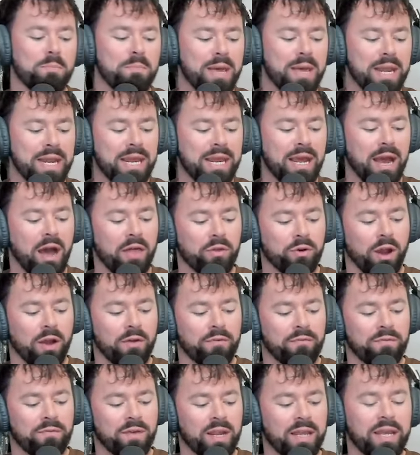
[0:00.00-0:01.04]
many other
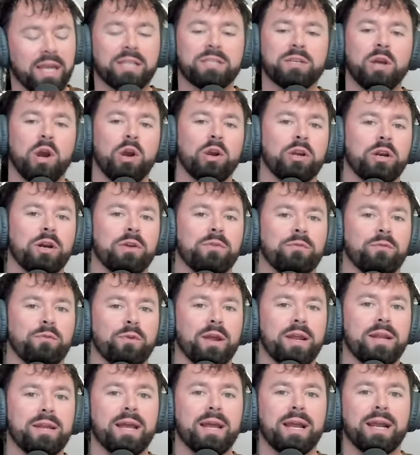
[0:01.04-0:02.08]
affiliates, our good
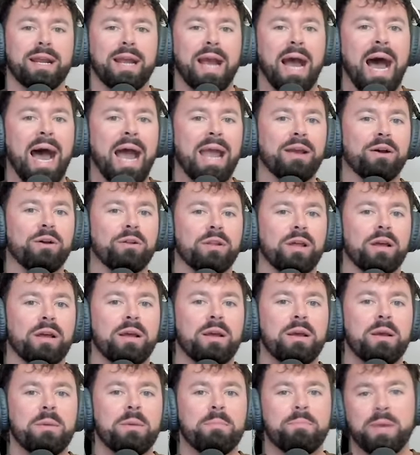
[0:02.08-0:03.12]
friend Kyle
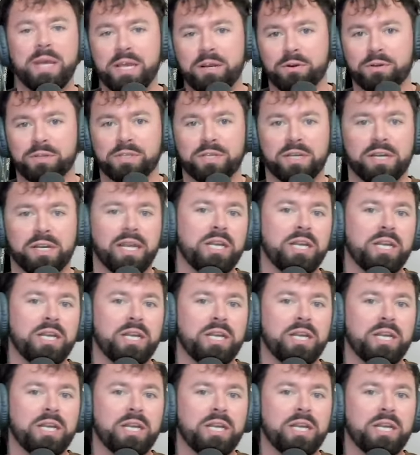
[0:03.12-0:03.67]
Peterson.